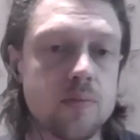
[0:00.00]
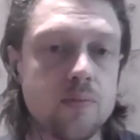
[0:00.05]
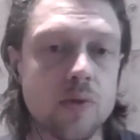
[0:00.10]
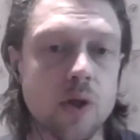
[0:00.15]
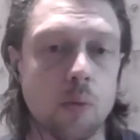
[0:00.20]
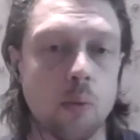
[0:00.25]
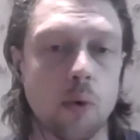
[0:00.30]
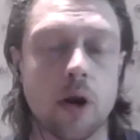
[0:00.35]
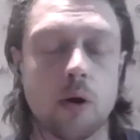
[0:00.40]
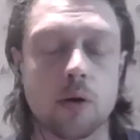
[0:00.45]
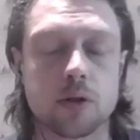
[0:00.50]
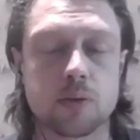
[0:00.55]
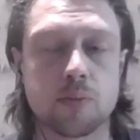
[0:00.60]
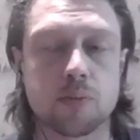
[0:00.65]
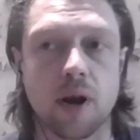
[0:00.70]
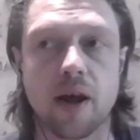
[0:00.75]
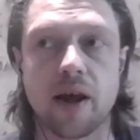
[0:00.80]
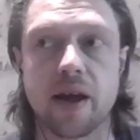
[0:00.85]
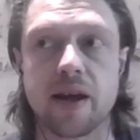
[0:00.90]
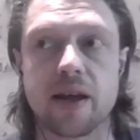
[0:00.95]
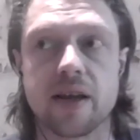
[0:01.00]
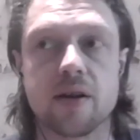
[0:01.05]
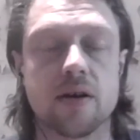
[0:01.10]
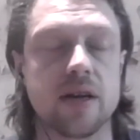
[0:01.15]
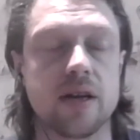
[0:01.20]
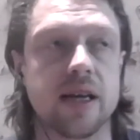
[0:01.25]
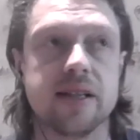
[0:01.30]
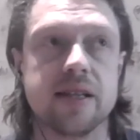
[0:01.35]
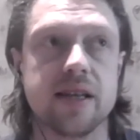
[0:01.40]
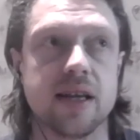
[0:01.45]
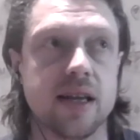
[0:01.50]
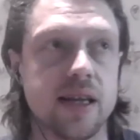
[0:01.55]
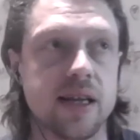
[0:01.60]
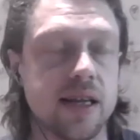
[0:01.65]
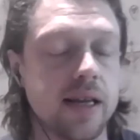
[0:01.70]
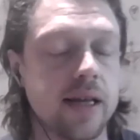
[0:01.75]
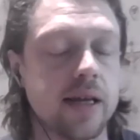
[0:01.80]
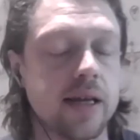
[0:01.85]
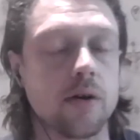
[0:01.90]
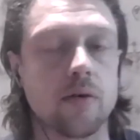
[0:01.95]
when I was playing in the
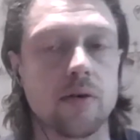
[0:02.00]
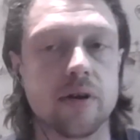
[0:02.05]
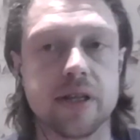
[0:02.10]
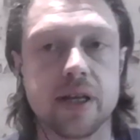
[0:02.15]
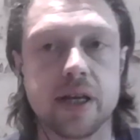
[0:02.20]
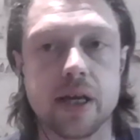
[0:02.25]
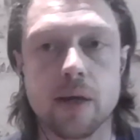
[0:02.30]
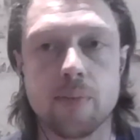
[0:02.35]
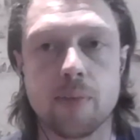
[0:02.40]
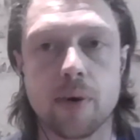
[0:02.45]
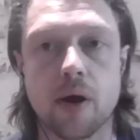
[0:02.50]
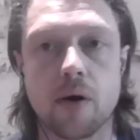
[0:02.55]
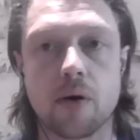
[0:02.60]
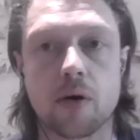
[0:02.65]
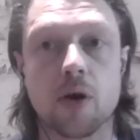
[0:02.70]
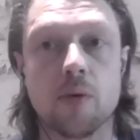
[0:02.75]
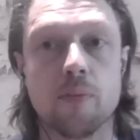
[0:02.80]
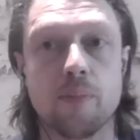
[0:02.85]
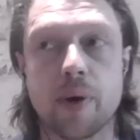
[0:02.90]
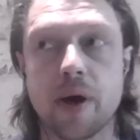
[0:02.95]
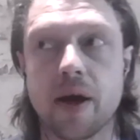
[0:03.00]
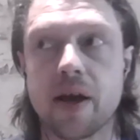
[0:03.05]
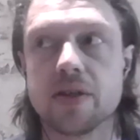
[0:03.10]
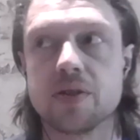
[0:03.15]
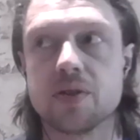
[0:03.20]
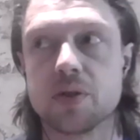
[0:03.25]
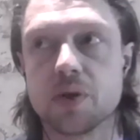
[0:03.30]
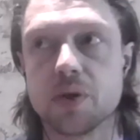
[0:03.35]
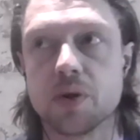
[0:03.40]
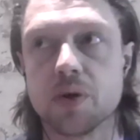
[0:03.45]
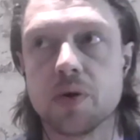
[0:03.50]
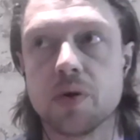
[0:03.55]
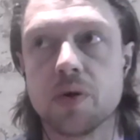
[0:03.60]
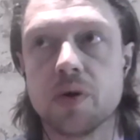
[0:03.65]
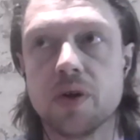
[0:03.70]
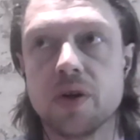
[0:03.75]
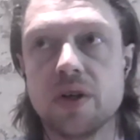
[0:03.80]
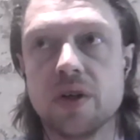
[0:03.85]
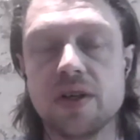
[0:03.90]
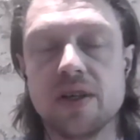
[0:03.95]
elite league or in the EPL, compared to
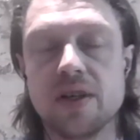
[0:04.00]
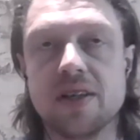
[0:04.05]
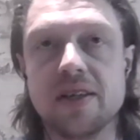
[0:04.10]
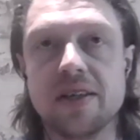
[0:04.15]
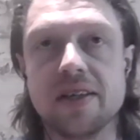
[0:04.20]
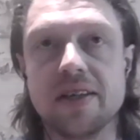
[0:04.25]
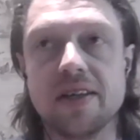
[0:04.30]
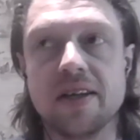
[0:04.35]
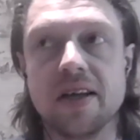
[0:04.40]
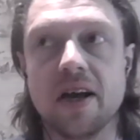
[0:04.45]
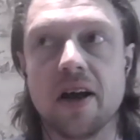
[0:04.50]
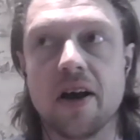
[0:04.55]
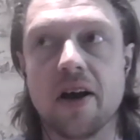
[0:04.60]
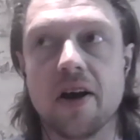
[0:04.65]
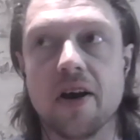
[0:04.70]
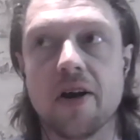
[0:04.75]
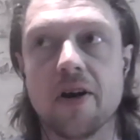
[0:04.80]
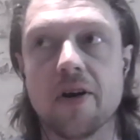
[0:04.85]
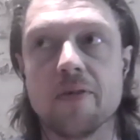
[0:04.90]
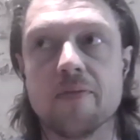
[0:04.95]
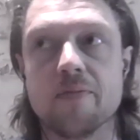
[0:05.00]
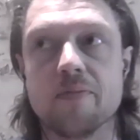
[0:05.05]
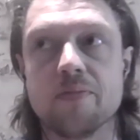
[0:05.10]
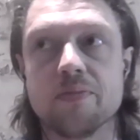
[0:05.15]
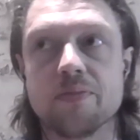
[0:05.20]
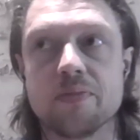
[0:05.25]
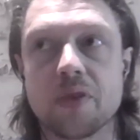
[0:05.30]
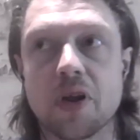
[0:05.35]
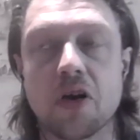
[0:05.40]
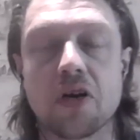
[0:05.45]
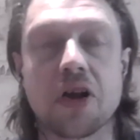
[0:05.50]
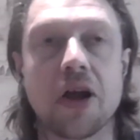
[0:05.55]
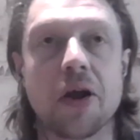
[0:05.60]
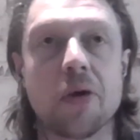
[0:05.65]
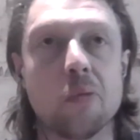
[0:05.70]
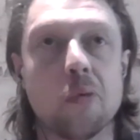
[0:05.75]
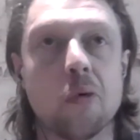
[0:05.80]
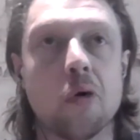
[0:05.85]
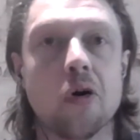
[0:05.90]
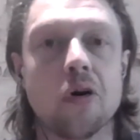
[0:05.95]
okay,
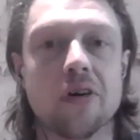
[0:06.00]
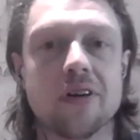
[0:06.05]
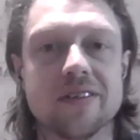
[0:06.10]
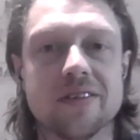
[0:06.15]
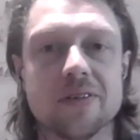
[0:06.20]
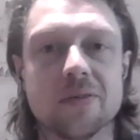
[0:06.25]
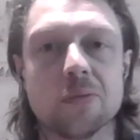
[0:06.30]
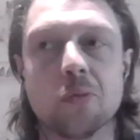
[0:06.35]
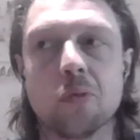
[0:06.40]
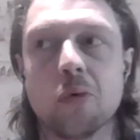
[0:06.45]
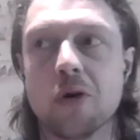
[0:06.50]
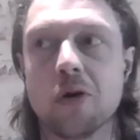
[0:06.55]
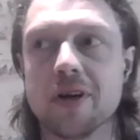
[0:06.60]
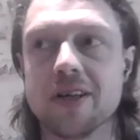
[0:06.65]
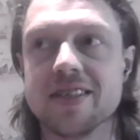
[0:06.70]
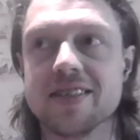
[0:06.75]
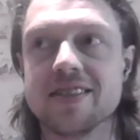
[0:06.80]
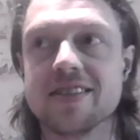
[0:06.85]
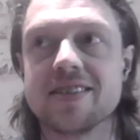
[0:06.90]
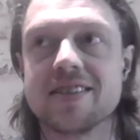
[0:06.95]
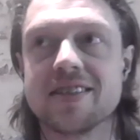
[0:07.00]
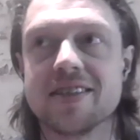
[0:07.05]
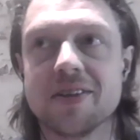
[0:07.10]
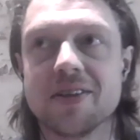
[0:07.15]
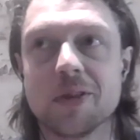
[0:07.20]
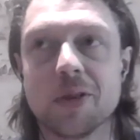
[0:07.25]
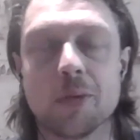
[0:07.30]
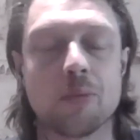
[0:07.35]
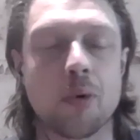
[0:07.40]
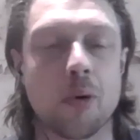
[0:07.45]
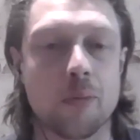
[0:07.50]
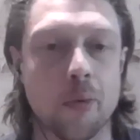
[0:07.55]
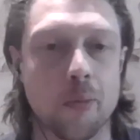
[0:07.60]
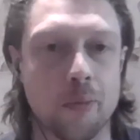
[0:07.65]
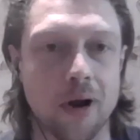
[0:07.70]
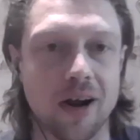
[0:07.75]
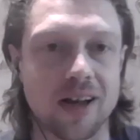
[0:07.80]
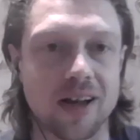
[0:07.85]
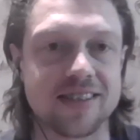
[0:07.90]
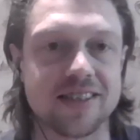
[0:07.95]
what is the proper
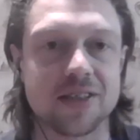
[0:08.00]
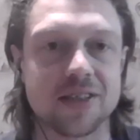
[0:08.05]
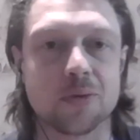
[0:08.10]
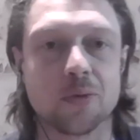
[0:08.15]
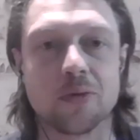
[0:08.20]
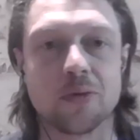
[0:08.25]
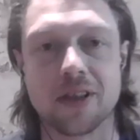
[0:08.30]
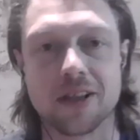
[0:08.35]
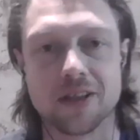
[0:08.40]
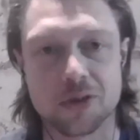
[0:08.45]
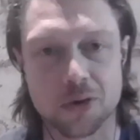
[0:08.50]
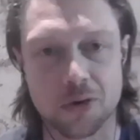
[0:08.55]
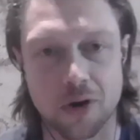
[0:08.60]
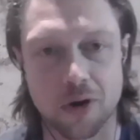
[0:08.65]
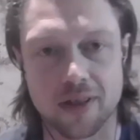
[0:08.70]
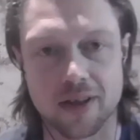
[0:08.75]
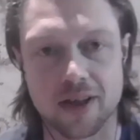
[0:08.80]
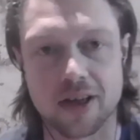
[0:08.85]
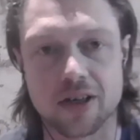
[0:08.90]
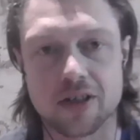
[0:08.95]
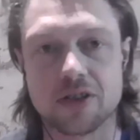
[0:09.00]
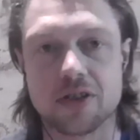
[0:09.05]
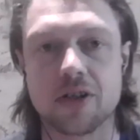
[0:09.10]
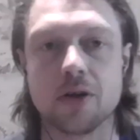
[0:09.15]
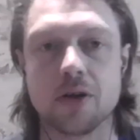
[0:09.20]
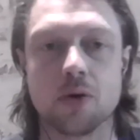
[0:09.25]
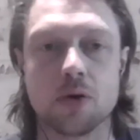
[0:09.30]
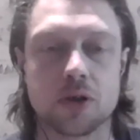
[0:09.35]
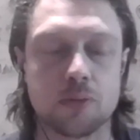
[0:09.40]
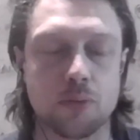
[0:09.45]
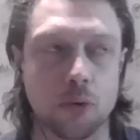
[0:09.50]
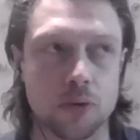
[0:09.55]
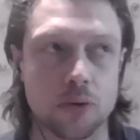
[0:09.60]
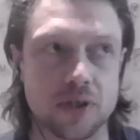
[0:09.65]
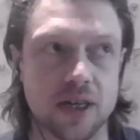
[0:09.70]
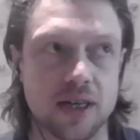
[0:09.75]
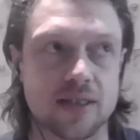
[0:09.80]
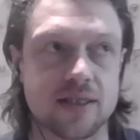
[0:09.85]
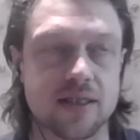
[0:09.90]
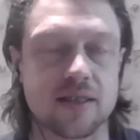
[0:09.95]
practices within strength conditioning or
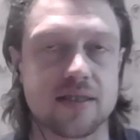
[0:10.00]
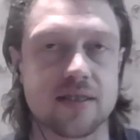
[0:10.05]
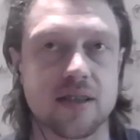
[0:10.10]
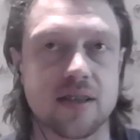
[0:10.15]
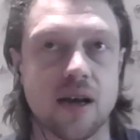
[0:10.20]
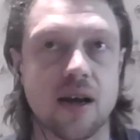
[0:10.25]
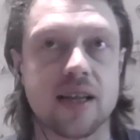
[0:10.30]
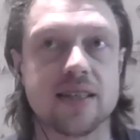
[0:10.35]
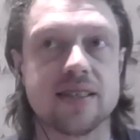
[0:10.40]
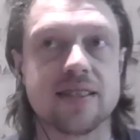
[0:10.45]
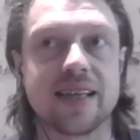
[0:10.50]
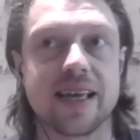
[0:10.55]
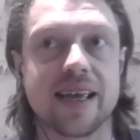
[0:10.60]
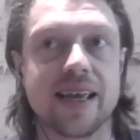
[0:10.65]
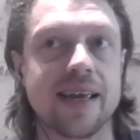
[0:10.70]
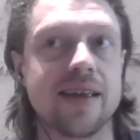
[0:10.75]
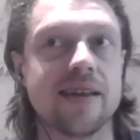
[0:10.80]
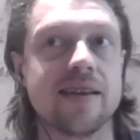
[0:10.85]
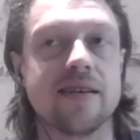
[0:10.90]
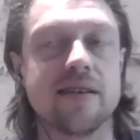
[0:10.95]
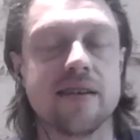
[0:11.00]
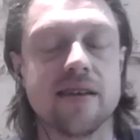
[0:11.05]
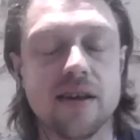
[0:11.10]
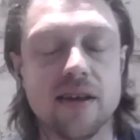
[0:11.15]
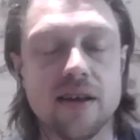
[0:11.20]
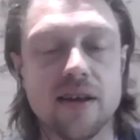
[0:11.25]
sports exercise science in